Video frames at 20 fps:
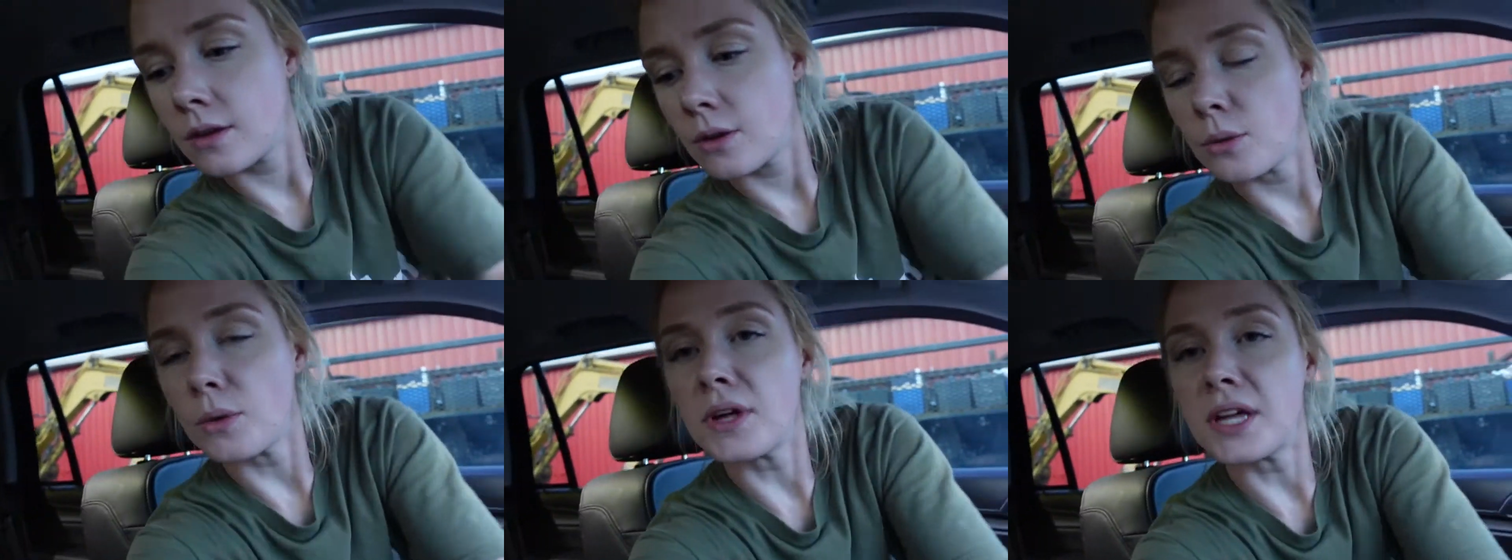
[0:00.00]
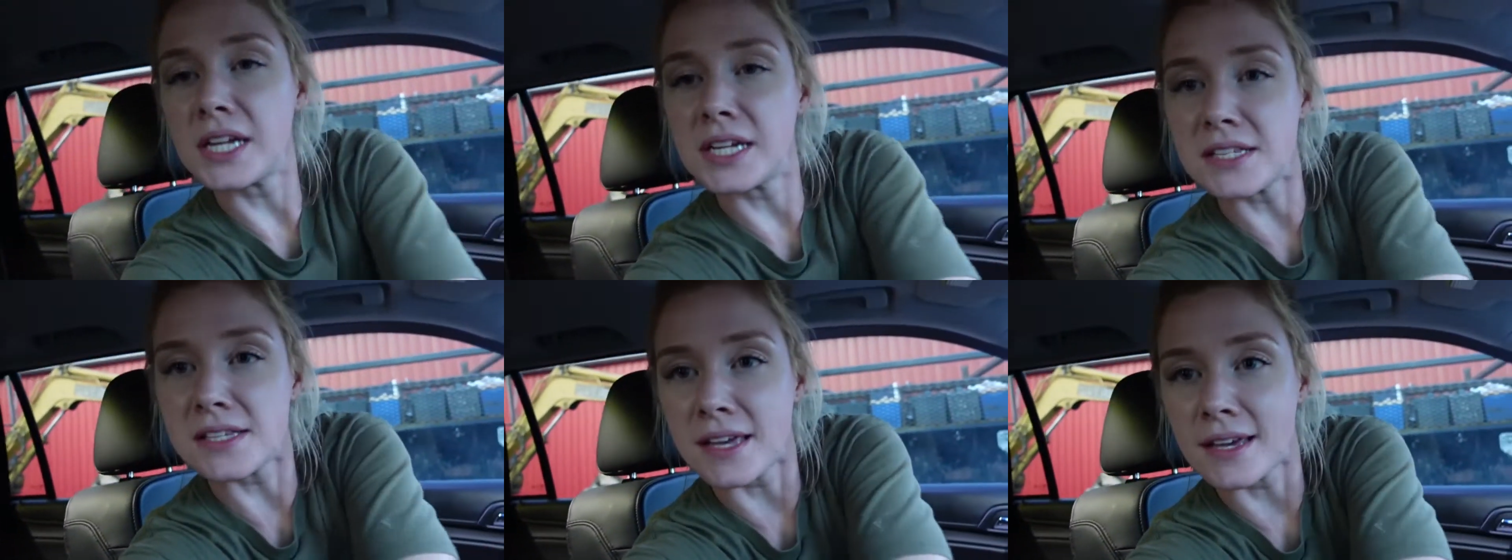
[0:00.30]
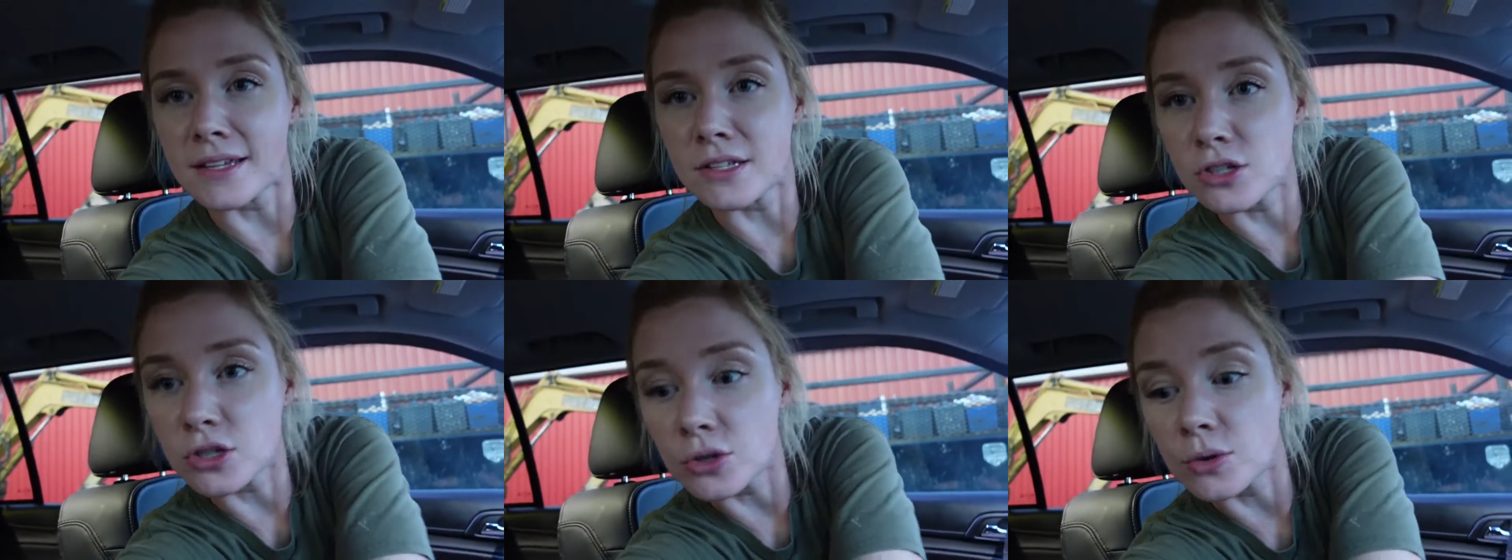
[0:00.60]
Well, it is
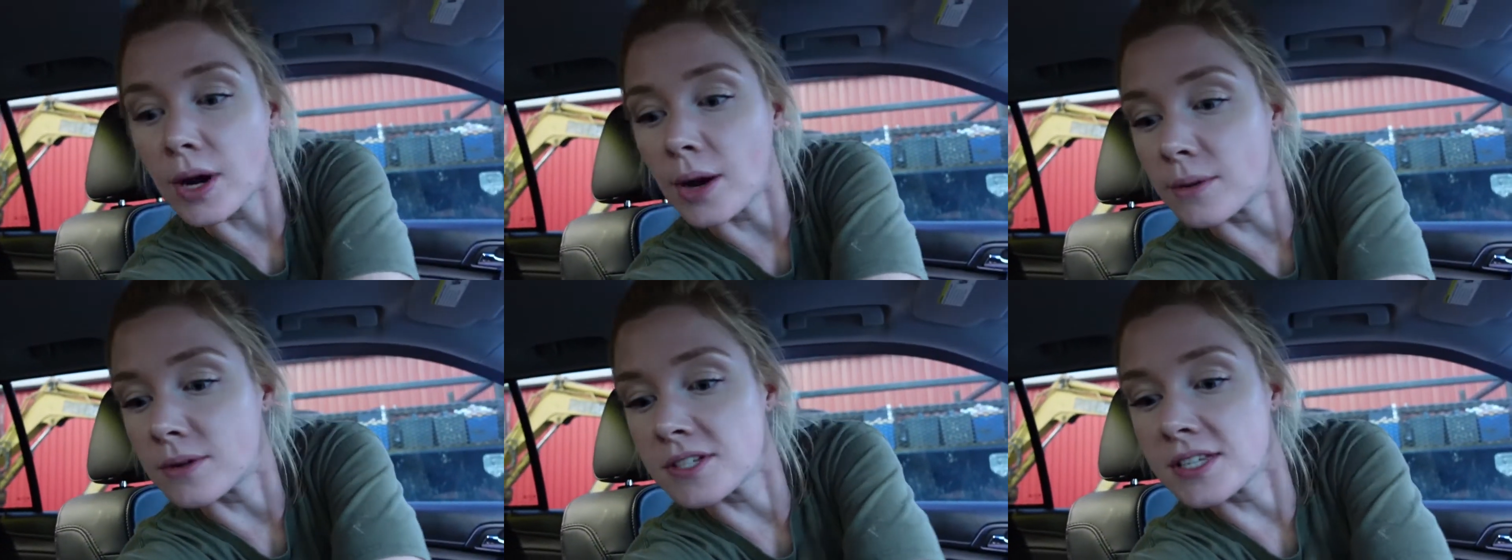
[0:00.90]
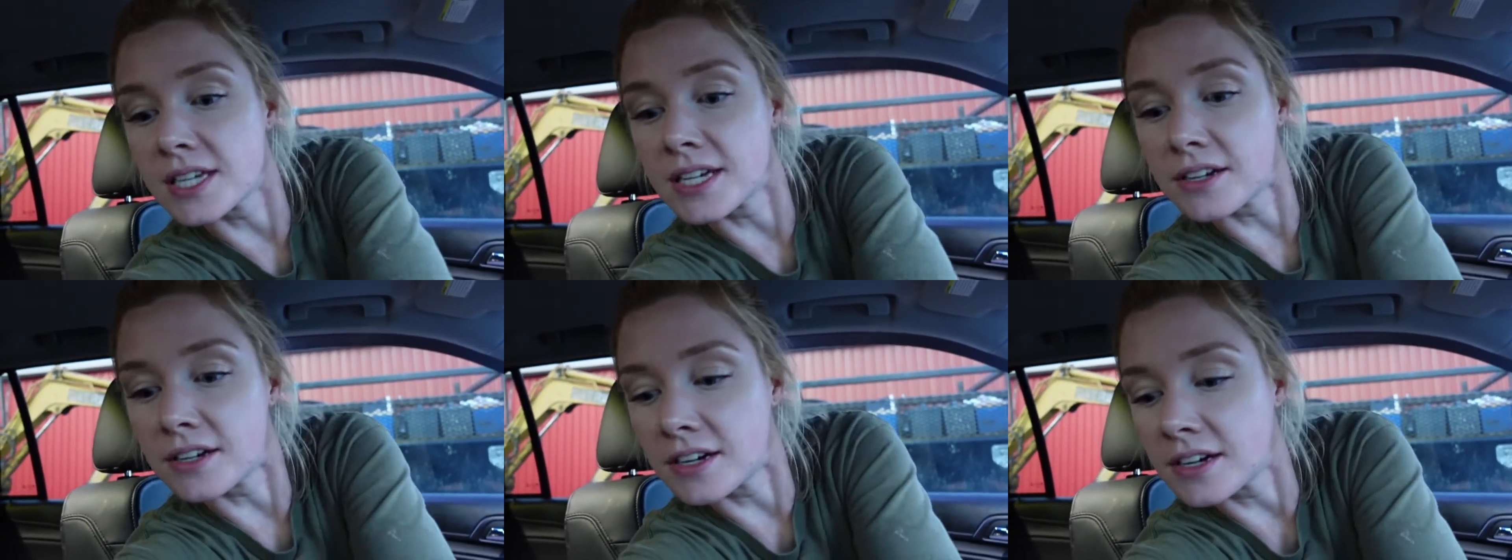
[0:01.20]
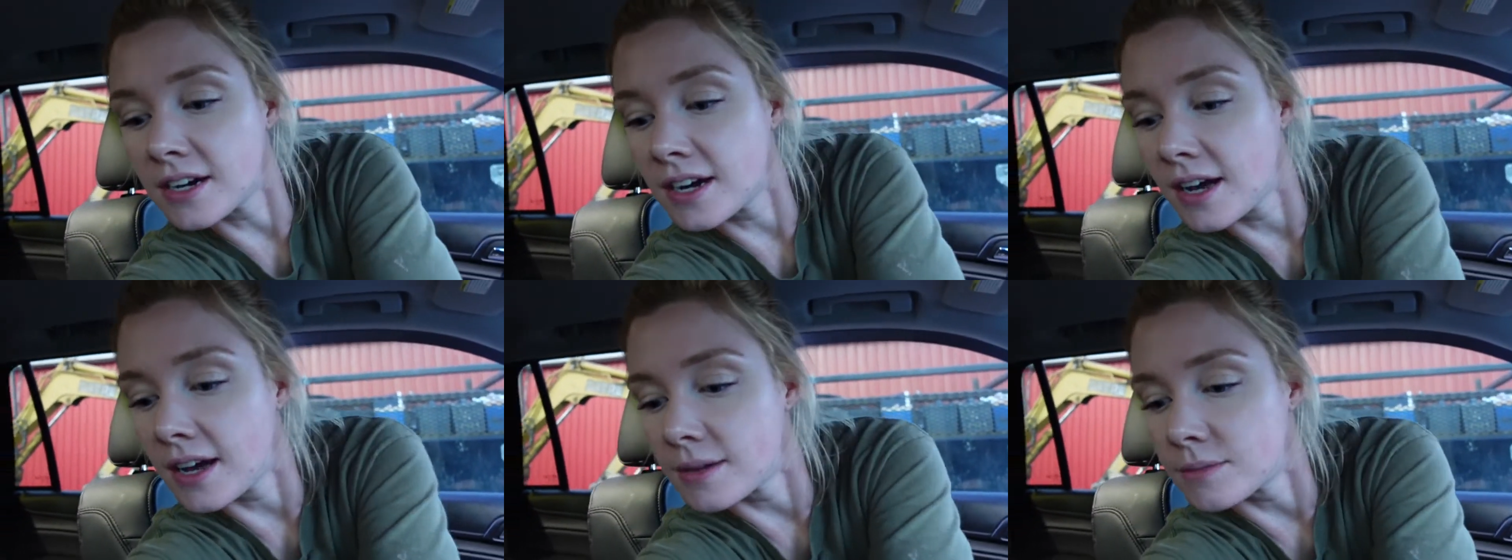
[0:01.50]
like 2 hours
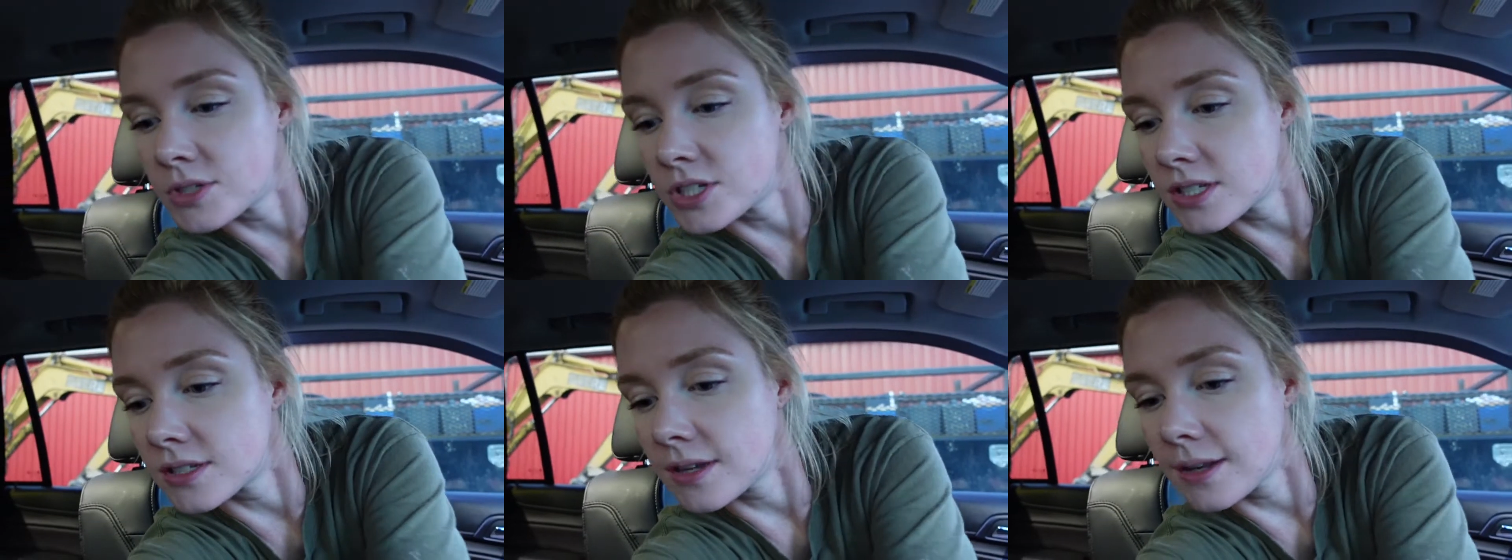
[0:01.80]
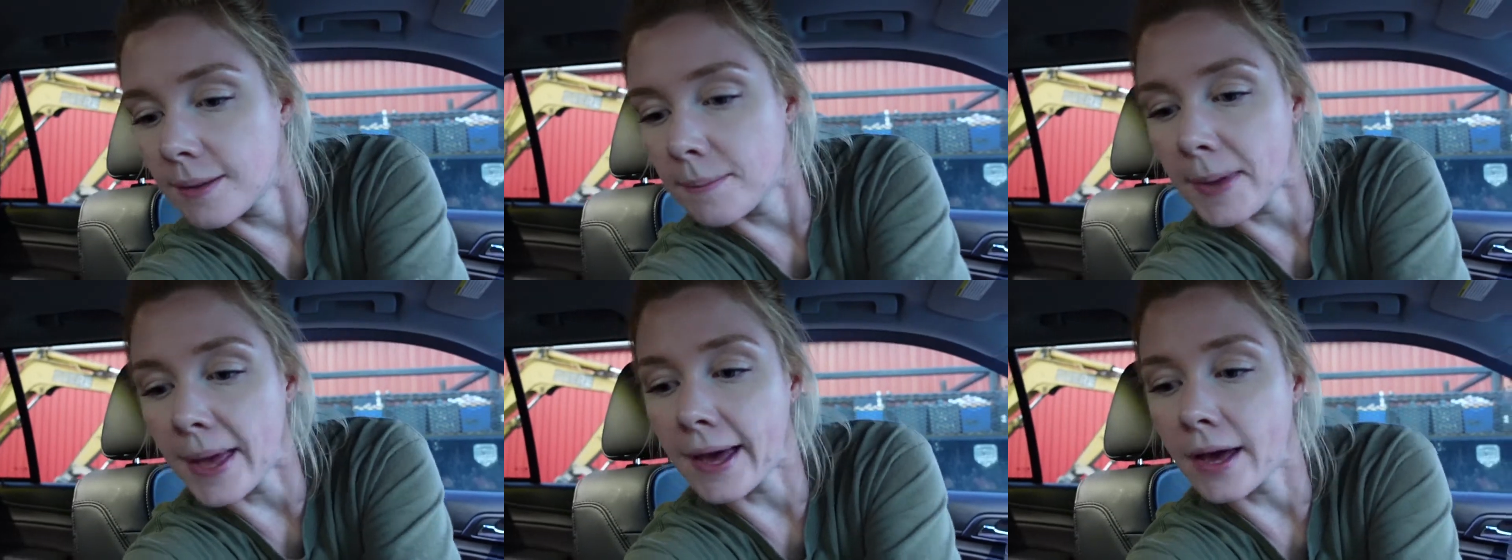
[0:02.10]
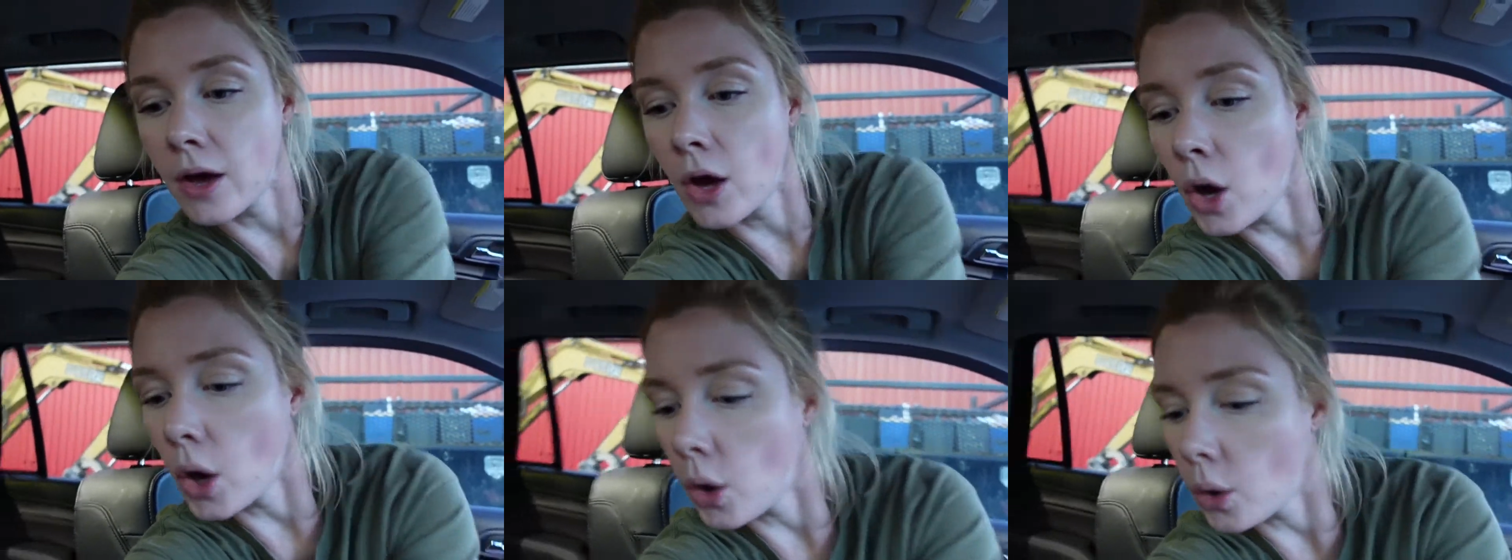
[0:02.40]
later. I'm just getting back
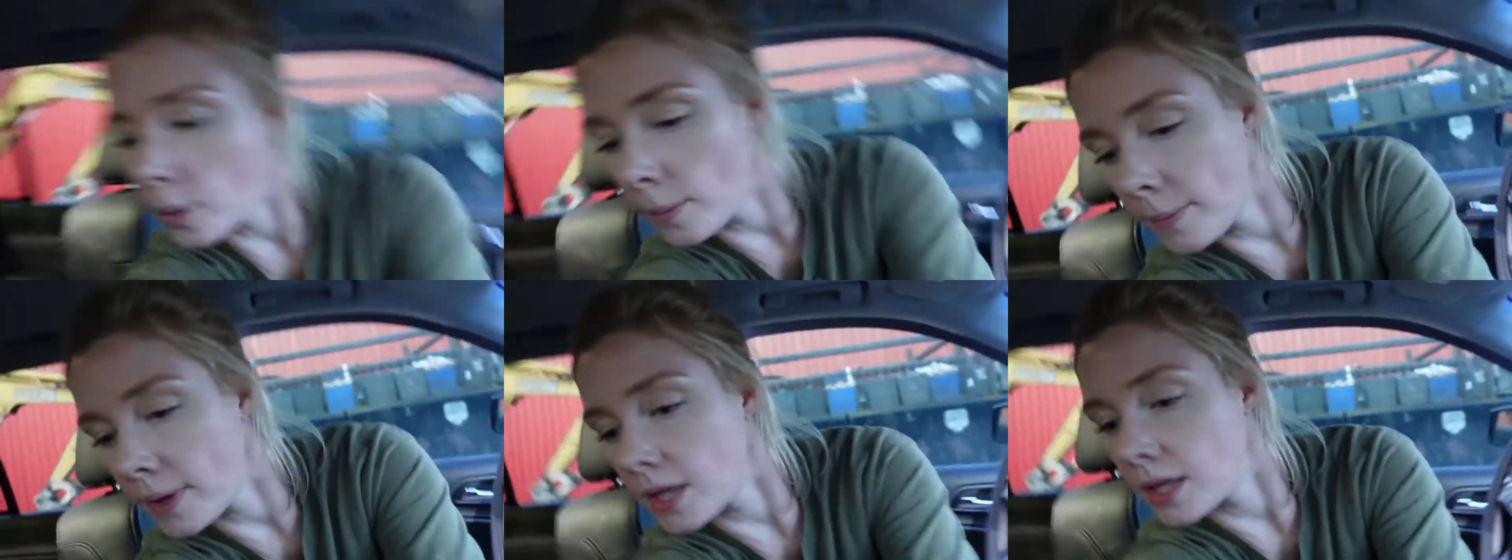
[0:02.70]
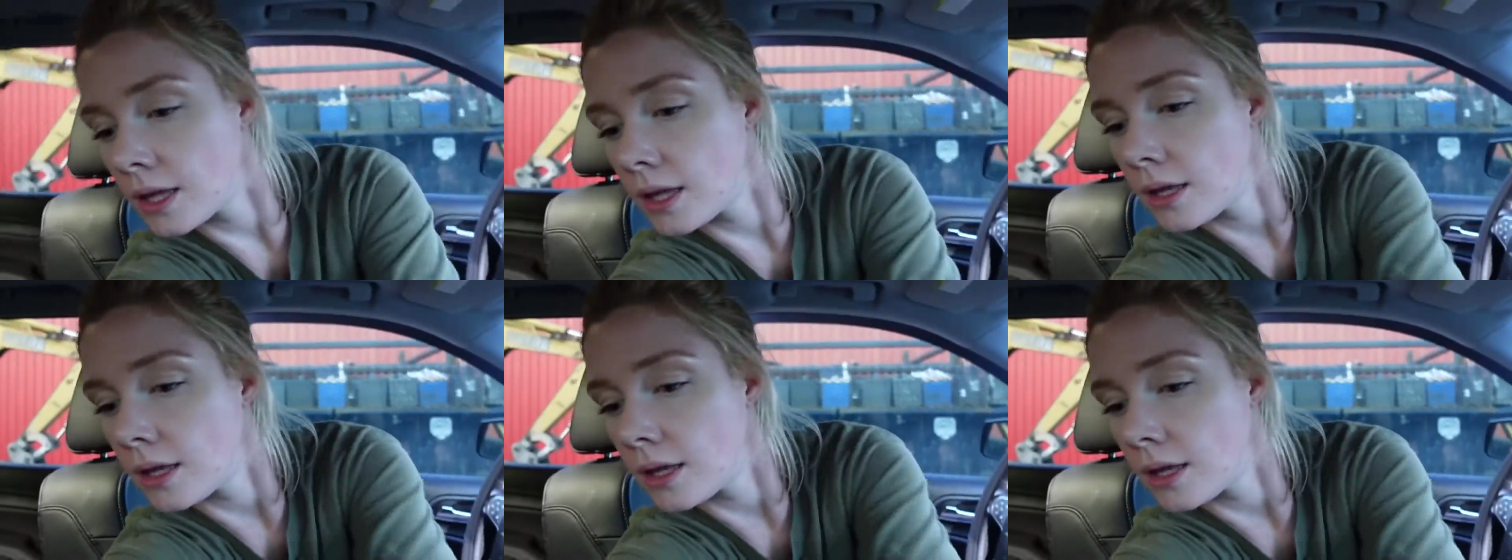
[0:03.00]
home.